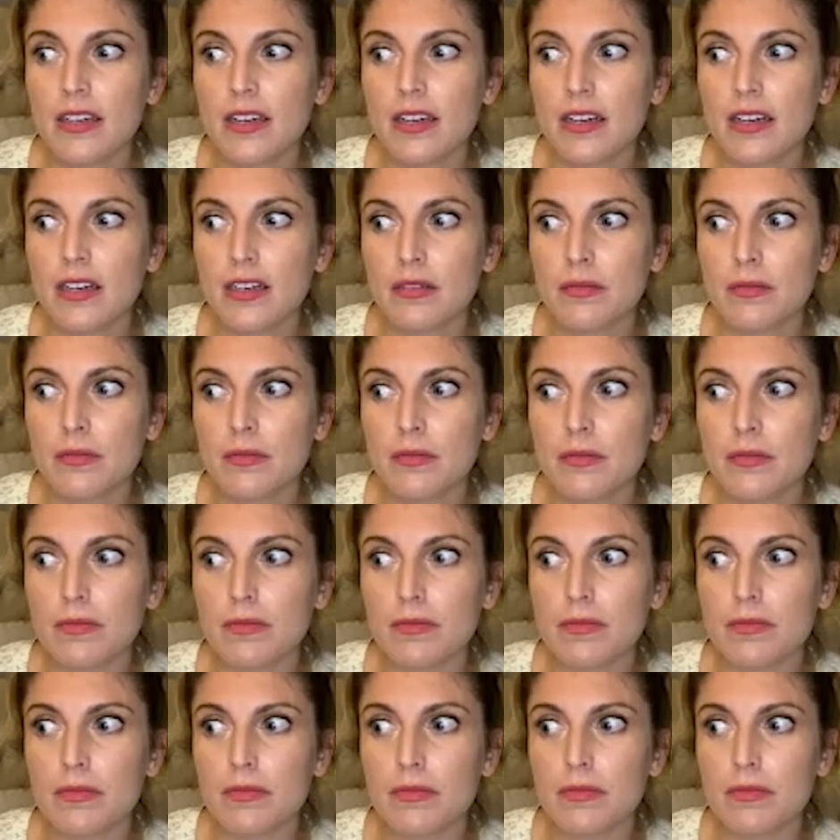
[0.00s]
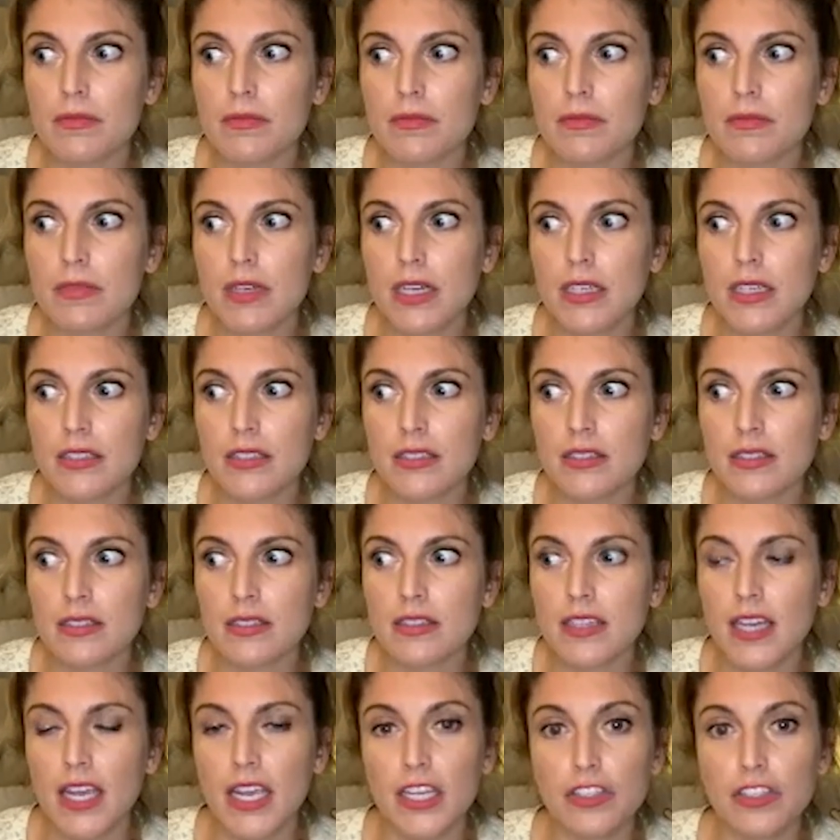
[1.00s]
um, a
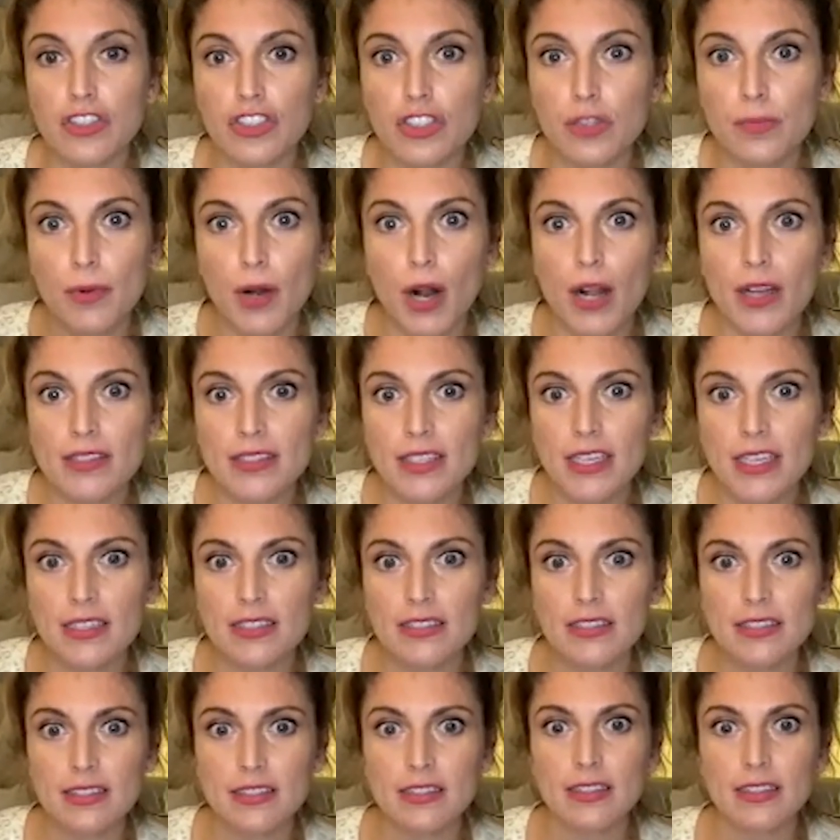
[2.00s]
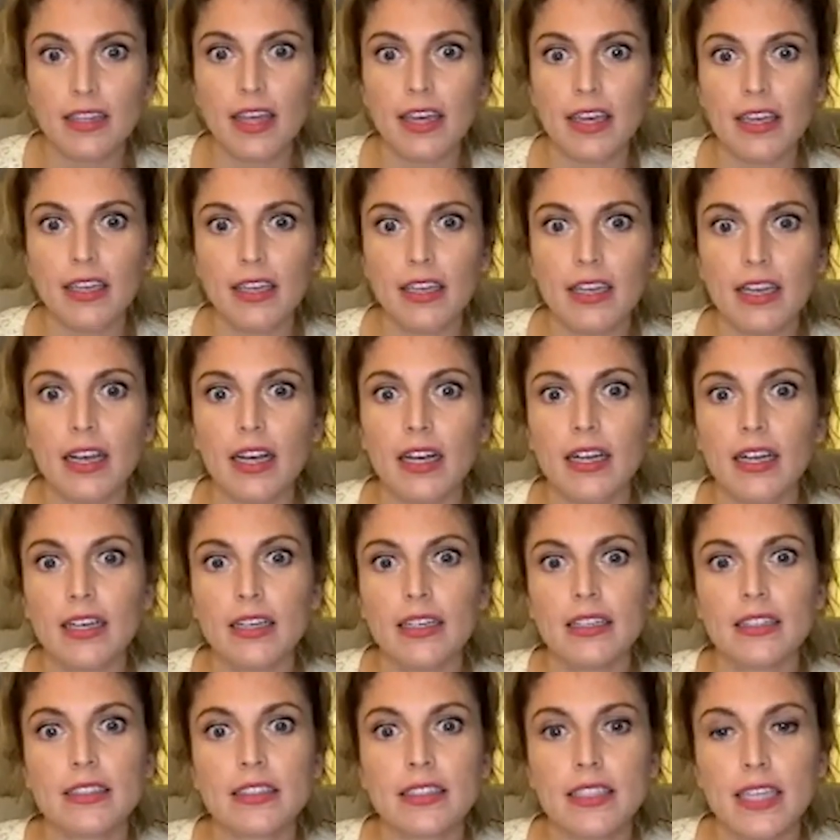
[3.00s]
staged process. Like,
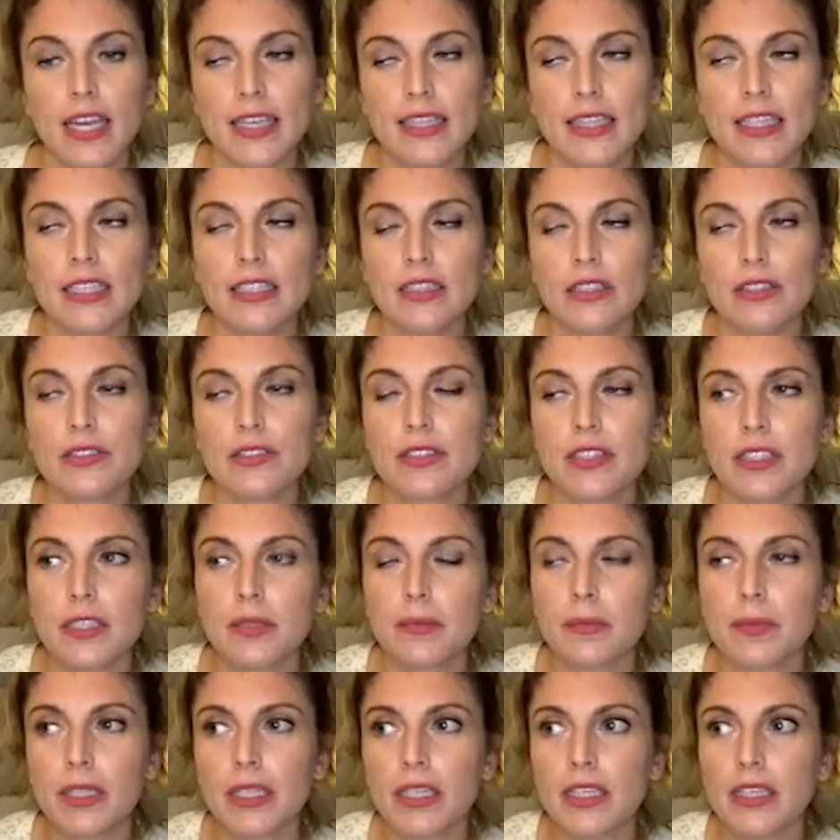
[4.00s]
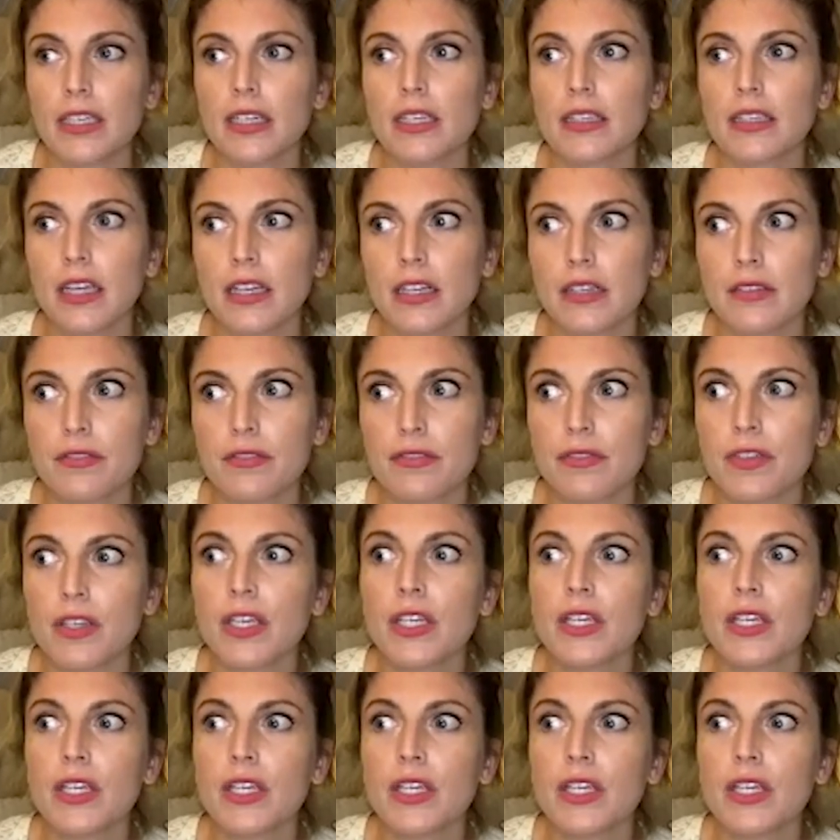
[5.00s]
uh, I think there's going to be a lot of,